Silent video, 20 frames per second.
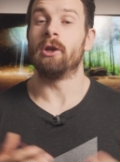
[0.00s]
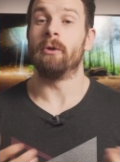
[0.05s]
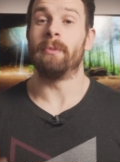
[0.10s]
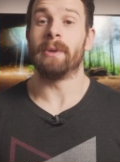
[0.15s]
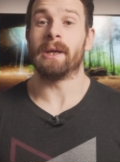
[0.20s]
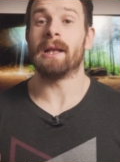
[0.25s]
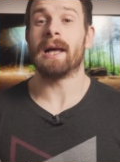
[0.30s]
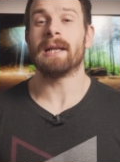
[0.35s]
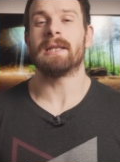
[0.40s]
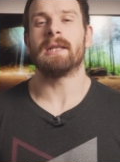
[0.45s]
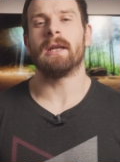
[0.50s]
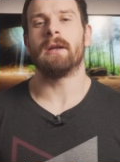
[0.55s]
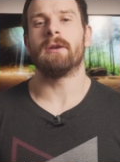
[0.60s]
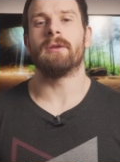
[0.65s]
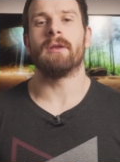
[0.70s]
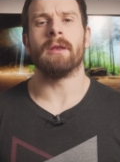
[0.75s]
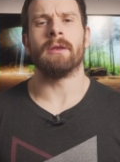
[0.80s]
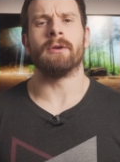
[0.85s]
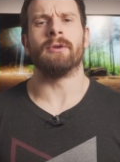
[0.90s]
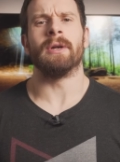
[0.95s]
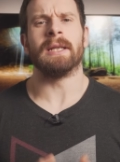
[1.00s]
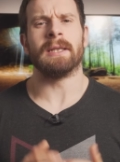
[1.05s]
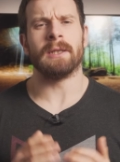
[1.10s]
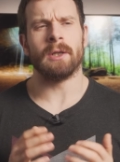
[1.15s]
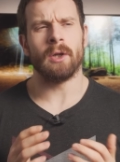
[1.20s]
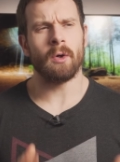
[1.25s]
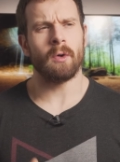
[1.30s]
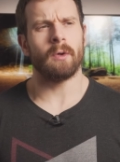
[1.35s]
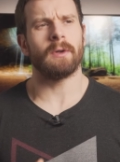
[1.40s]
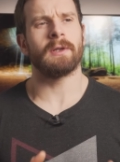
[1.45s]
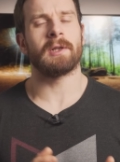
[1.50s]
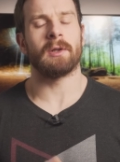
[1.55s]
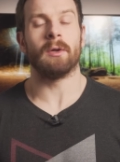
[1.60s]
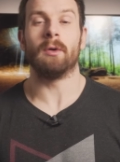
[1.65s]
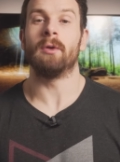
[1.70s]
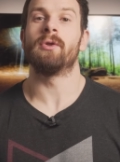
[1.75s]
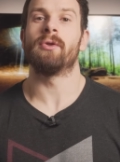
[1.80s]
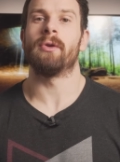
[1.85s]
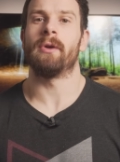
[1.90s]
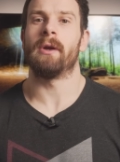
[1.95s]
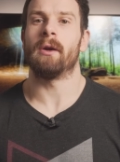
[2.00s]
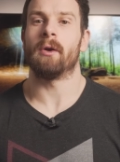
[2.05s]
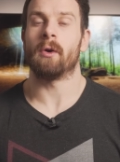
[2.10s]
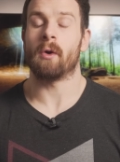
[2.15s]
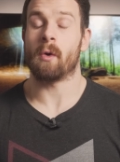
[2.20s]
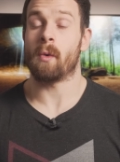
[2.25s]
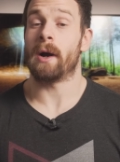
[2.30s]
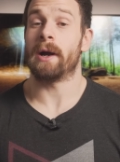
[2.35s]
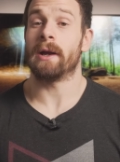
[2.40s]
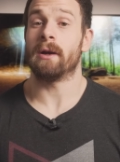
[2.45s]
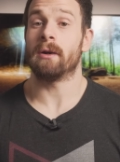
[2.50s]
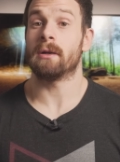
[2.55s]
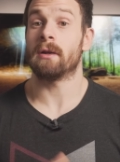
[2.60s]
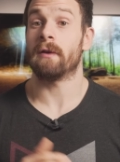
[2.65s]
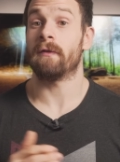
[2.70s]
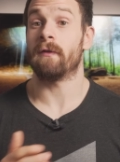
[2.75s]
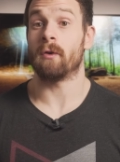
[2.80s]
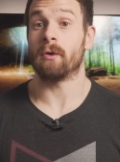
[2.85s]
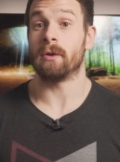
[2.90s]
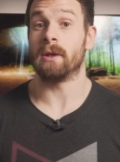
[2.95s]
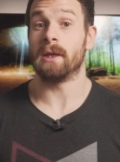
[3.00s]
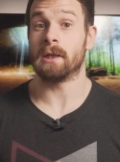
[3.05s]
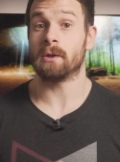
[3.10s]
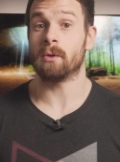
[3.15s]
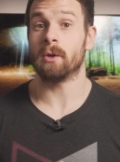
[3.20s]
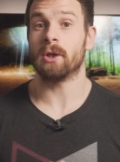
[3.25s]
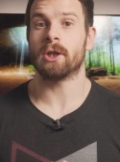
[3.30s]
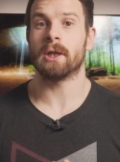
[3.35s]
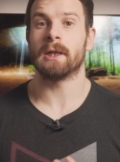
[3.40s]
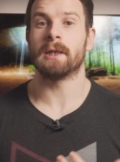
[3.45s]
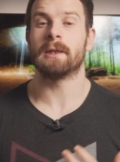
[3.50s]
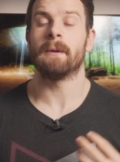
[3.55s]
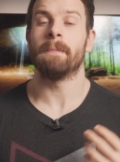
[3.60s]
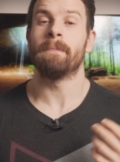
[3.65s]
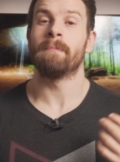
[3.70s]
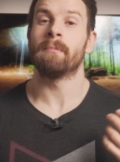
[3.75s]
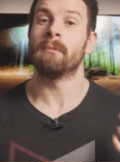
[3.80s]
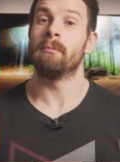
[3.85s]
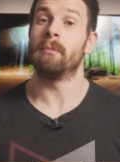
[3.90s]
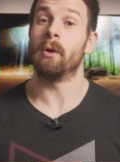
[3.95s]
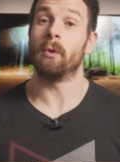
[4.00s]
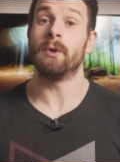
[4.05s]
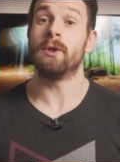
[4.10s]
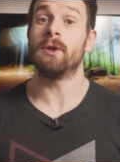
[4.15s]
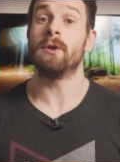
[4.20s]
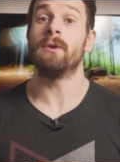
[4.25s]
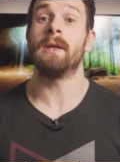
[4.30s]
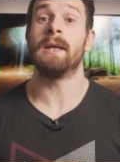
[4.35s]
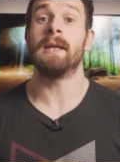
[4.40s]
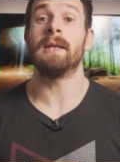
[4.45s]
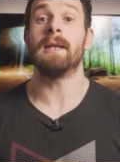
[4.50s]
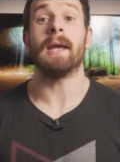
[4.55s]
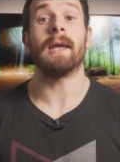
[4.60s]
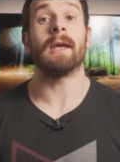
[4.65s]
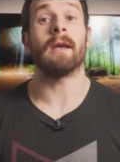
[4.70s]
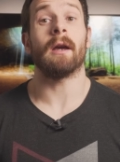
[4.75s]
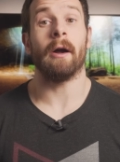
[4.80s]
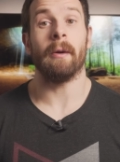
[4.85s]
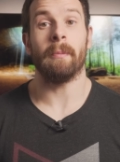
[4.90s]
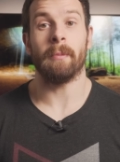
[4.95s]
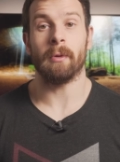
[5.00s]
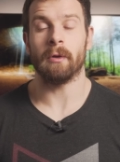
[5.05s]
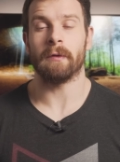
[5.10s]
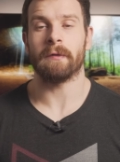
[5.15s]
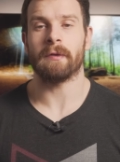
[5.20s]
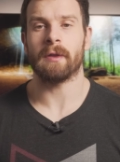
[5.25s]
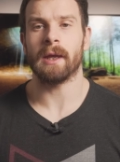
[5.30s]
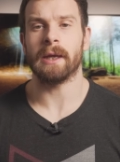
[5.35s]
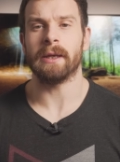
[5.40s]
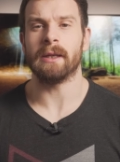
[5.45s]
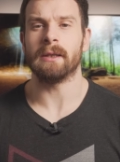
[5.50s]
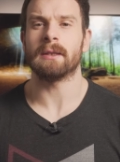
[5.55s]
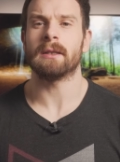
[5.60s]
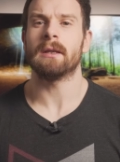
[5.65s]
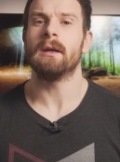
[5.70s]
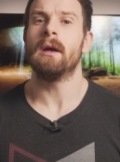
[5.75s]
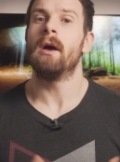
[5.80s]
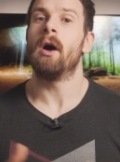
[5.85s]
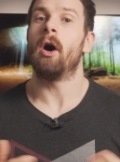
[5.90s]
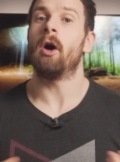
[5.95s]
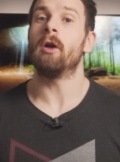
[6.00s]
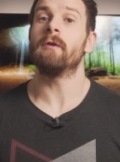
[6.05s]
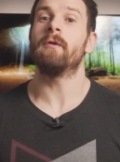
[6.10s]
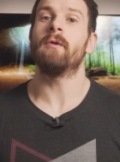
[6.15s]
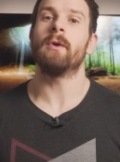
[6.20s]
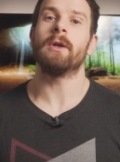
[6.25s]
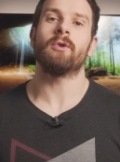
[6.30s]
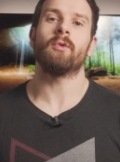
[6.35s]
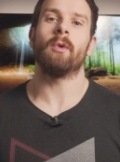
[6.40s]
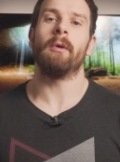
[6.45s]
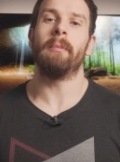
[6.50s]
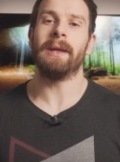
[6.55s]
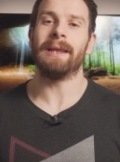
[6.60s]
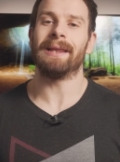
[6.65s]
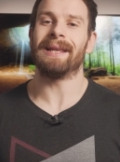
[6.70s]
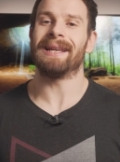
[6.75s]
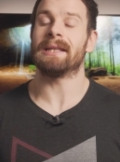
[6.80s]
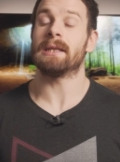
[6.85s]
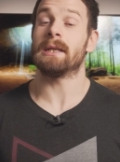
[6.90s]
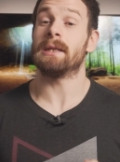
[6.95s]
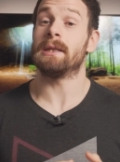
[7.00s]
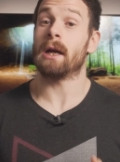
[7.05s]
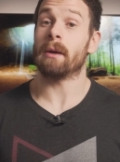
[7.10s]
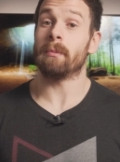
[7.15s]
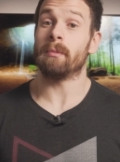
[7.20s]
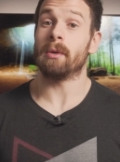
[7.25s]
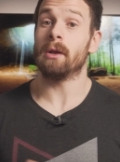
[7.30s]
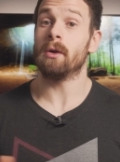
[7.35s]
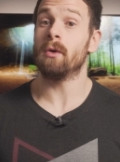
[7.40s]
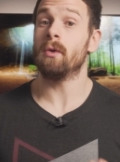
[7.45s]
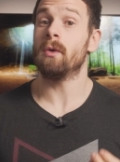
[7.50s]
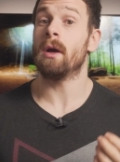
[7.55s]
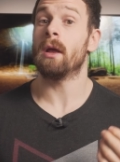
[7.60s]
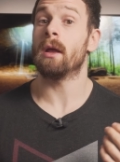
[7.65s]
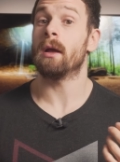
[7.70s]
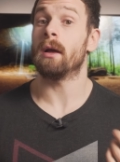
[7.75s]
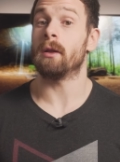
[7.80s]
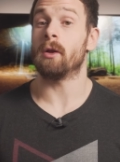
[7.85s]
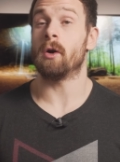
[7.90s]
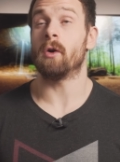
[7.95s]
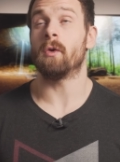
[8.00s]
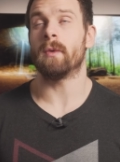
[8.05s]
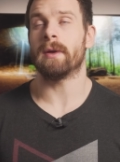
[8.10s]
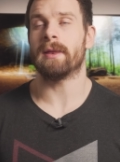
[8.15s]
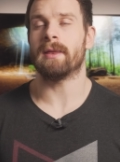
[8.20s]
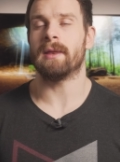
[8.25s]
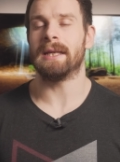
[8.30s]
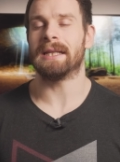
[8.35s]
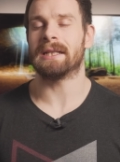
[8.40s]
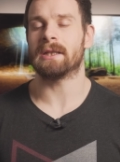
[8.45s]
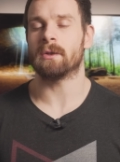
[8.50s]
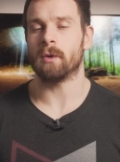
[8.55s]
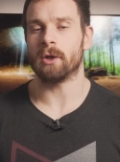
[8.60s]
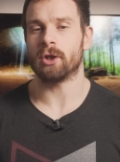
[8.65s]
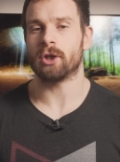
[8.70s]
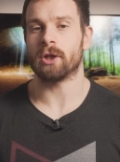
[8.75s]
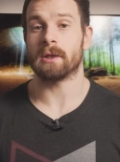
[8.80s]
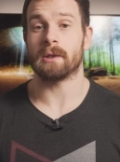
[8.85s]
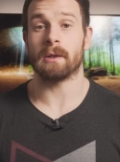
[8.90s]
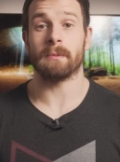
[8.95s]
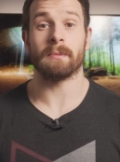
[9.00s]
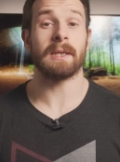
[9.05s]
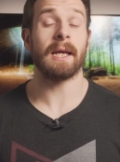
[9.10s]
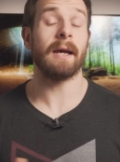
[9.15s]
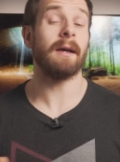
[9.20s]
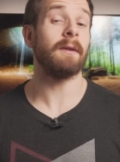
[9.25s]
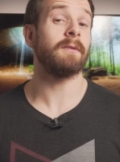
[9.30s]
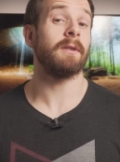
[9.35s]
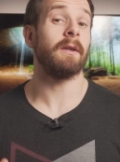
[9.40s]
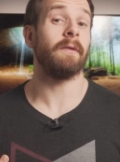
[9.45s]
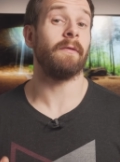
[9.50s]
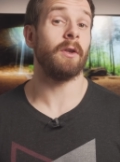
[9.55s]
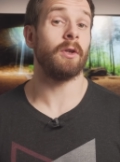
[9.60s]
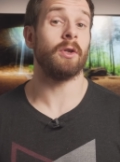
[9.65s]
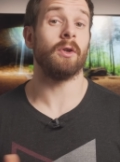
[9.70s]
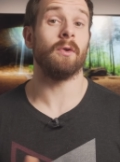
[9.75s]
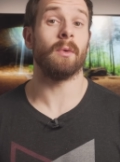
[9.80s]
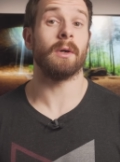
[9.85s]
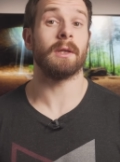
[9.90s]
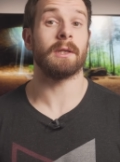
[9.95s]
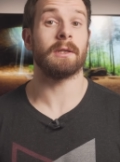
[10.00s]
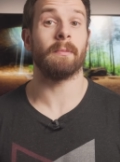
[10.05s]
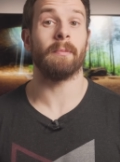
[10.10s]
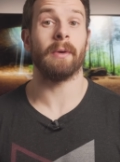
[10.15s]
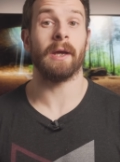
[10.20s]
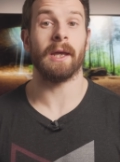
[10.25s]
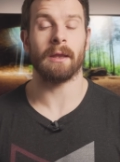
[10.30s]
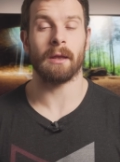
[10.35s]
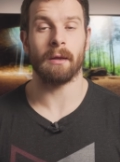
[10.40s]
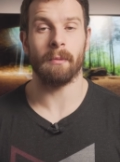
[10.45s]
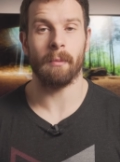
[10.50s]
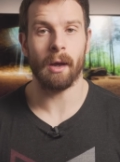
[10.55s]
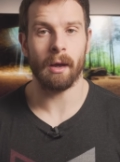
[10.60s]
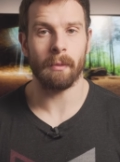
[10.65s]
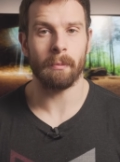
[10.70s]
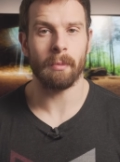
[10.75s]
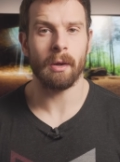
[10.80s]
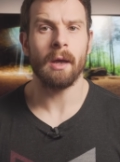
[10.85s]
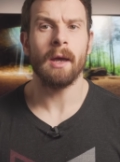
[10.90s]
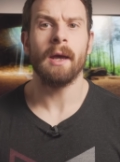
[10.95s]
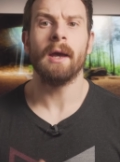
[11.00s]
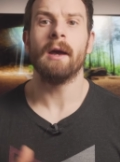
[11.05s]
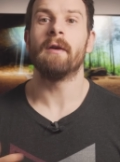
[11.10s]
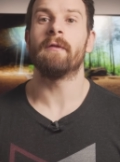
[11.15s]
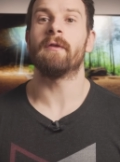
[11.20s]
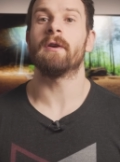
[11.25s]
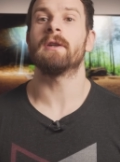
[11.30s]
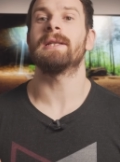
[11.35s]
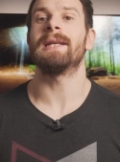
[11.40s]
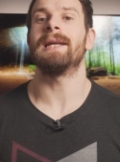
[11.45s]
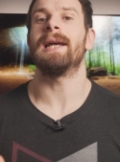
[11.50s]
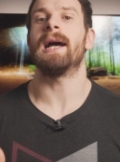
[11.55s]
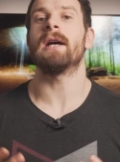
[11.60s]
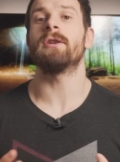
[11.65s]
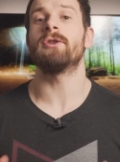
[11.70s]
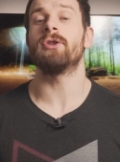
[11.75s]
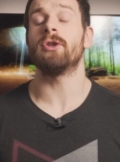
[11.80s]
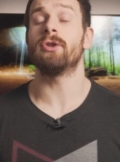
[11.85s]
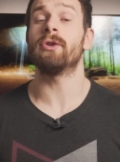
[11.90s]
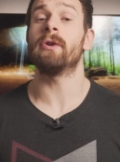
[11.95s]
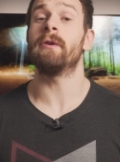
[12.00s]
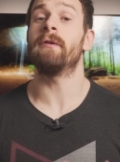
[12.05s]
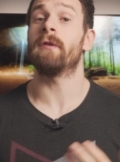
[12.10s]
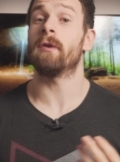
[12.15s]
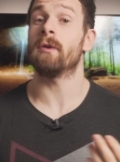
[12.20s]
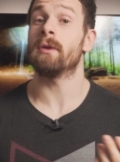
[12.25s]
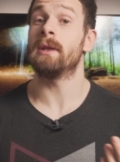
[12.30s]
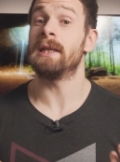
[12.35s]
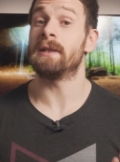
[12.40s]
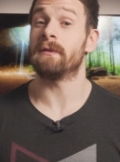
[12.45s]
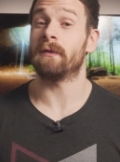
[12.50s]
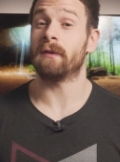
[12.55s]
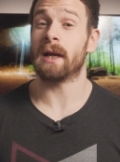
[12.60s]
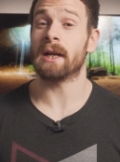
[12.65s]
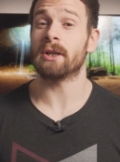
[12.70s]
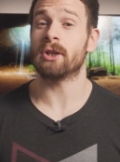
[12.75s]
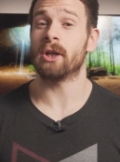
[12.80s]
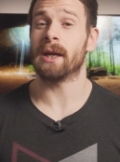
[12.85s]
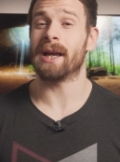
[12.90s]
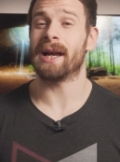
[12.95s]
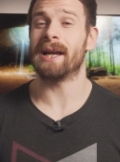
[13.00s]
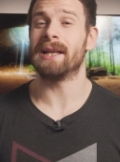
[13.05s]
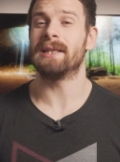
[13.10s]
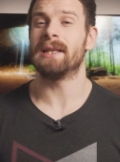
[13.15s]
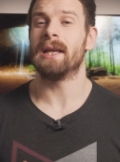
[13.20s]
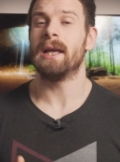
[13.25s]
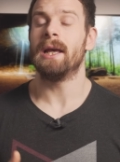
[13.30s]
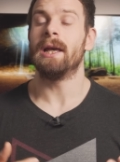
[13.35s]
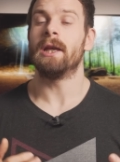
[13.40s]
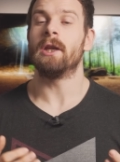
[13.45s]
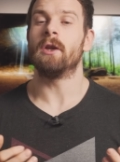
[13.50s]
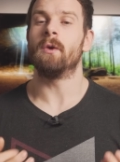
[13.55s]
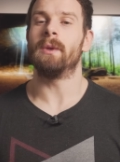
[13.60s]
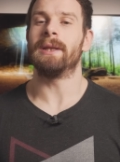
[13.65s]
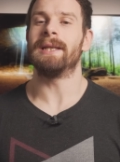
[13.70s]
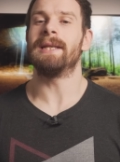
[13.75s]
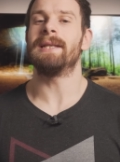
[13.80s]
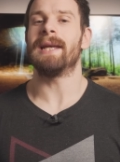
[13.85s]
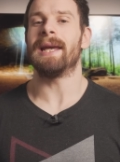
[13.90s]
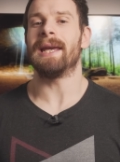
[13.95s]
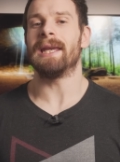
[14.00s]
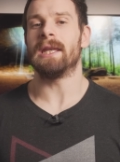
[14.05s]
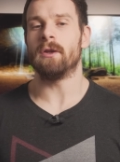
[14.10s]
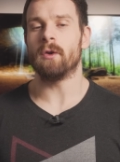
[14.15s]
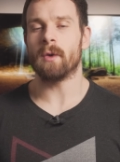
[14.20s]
You'll be glad to hear that there is no soldering required for these switches, but we do need a couple of things all of which will be linked down below along with the switches themselves if you do want to pick them up. Firstly, as usual for these flashing guides, you'll need a